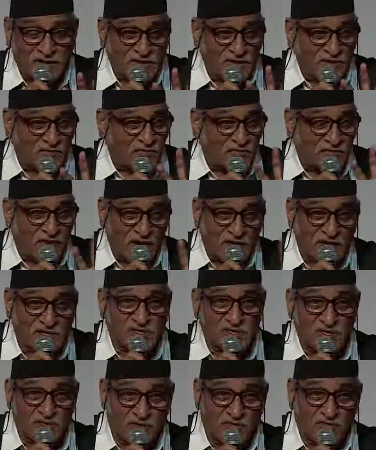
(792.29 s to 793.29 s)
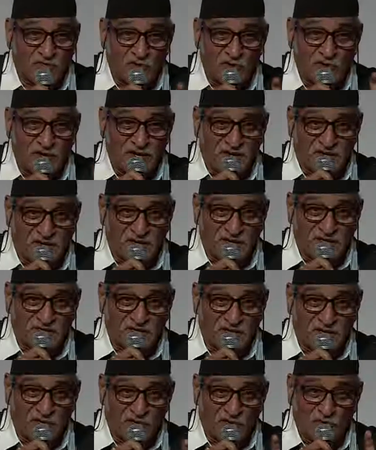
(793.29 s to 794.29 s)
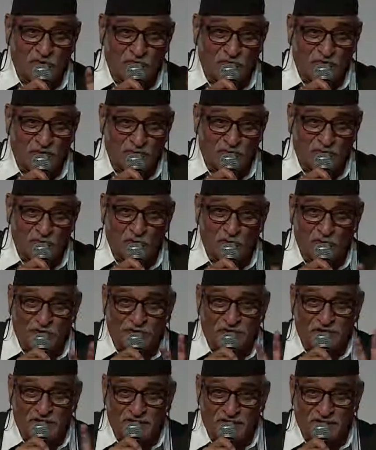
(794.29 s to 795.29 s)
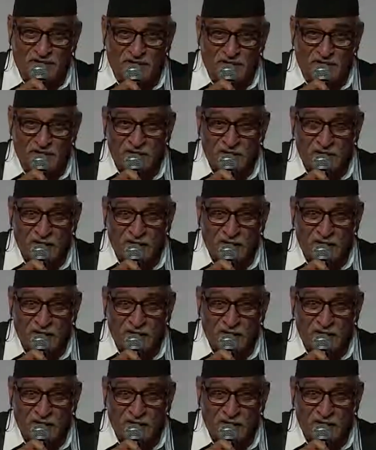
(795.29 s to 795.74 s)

The function of good literature, good film, good theater